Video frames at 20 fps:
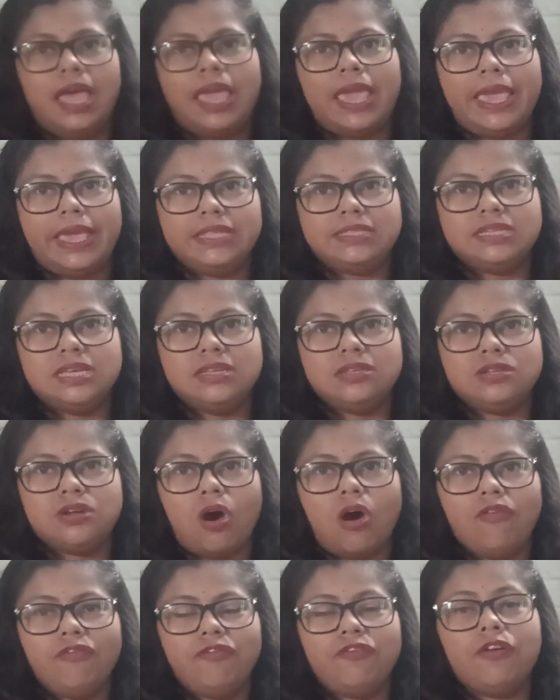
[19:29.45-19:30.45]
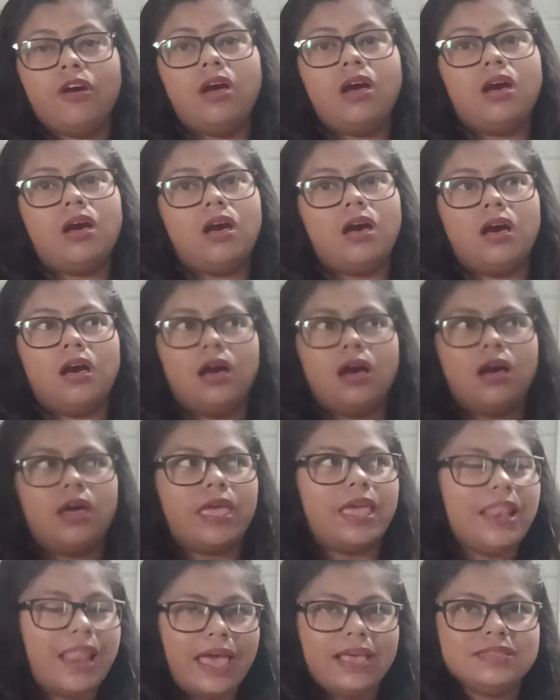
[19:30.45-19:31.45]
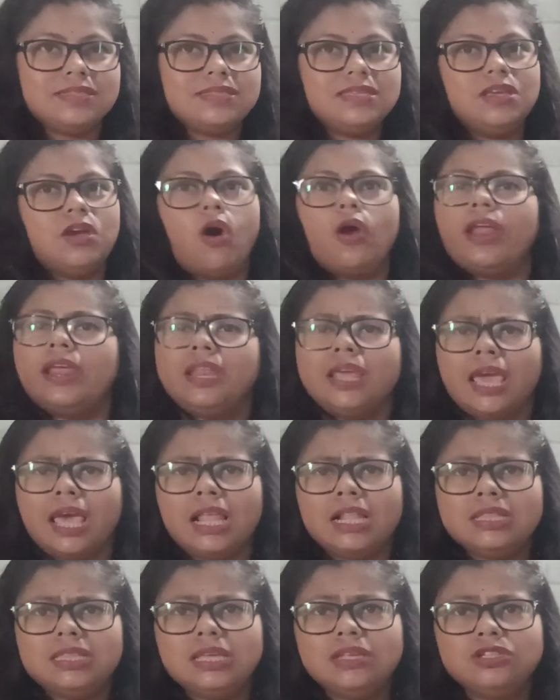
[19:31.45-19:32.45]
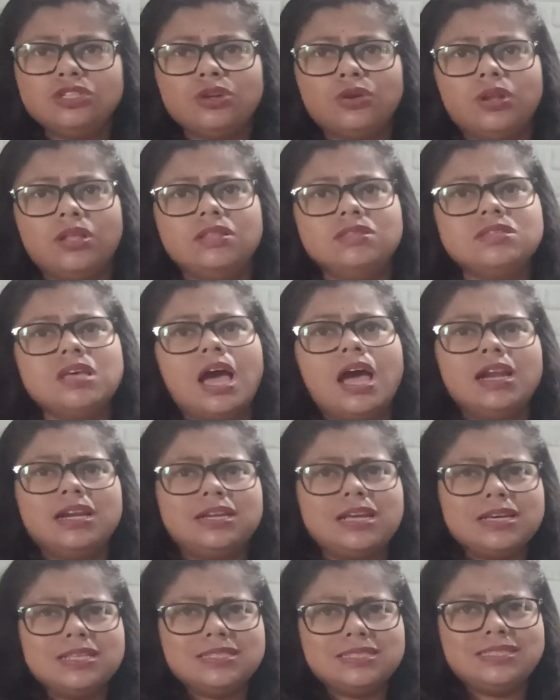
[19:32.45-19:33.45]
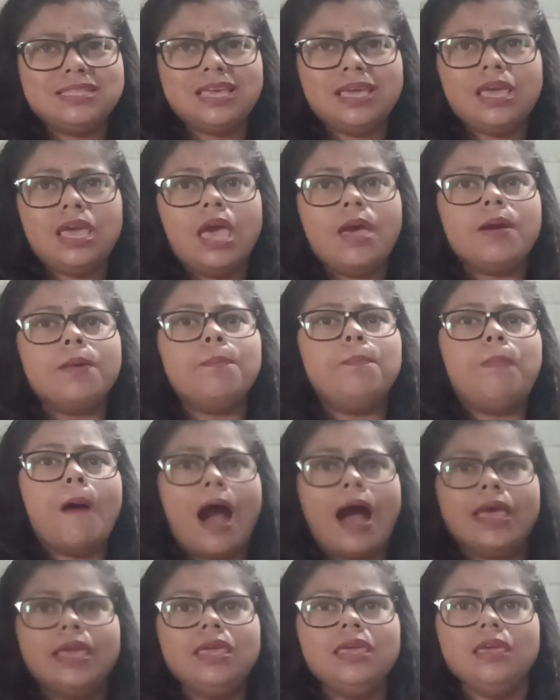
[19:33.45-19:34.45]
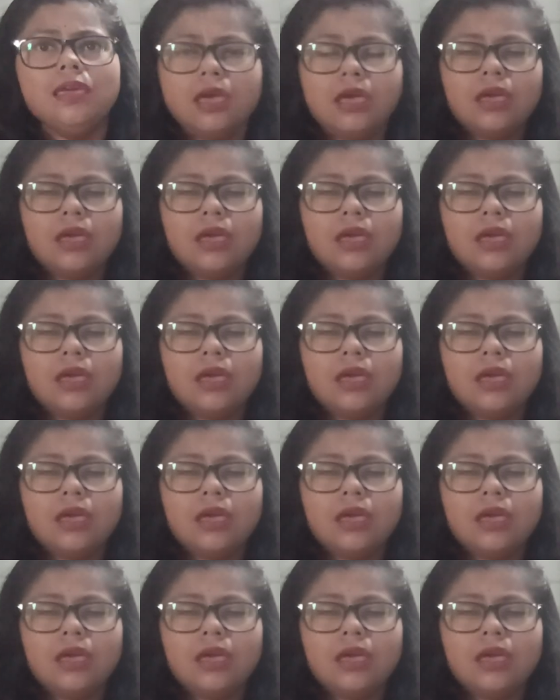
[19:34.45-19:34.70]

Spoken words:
agent of LIC or any health insurance, does they buy